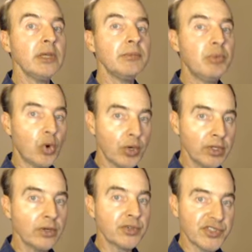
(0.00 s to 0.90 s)

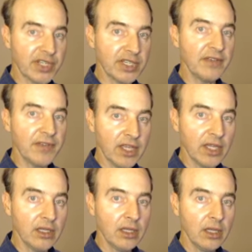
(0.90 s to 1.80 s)
important or
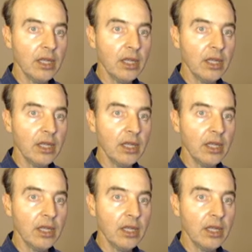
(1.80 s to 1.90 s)
significant